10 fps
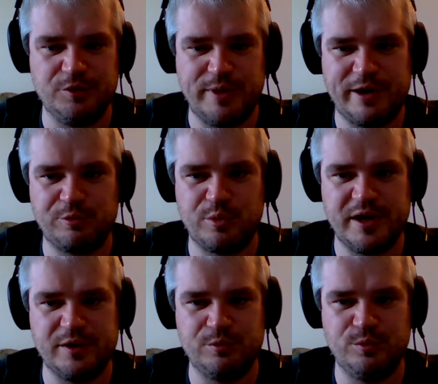the way I
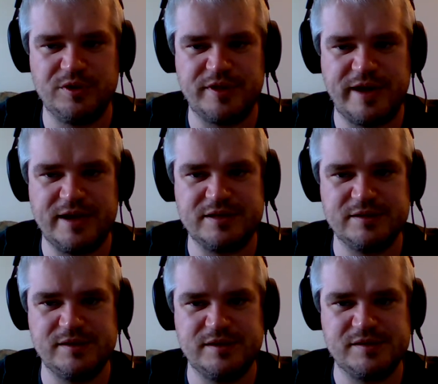run it with that,
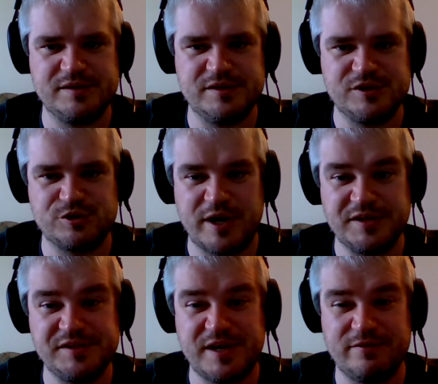he's
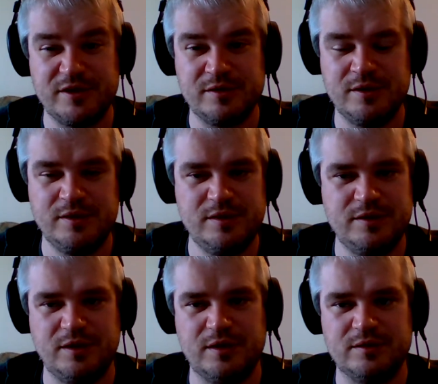Strength 7,
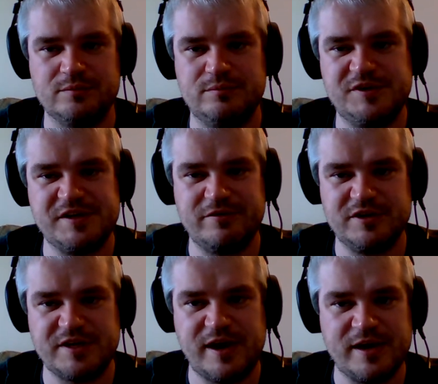7
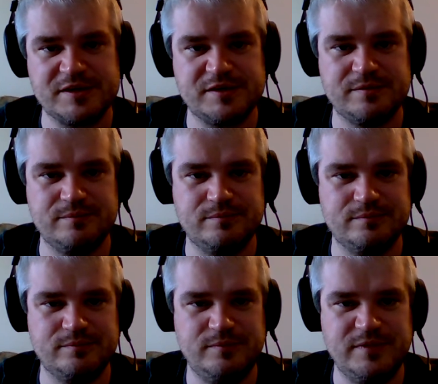attacks.
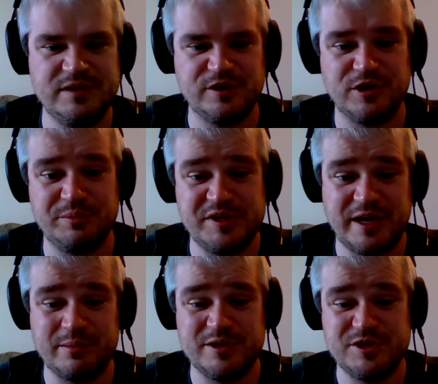You're going to be
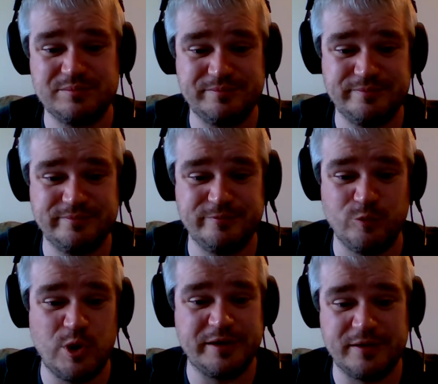damaged
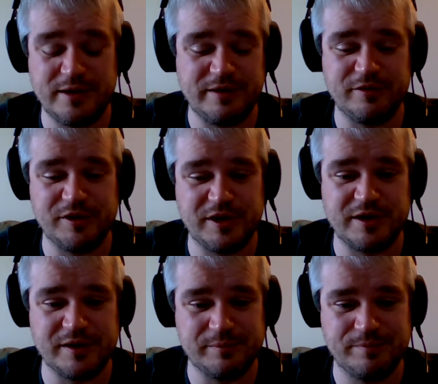1 on everything
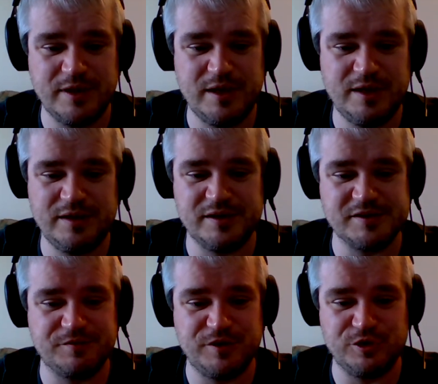on him. He
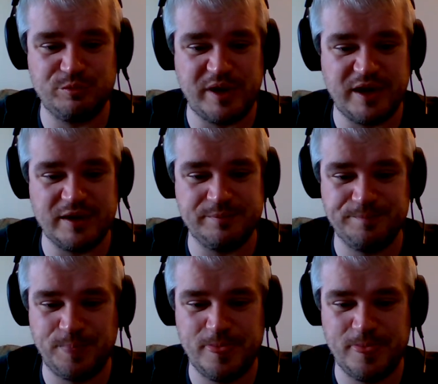gets a Feel No Pain.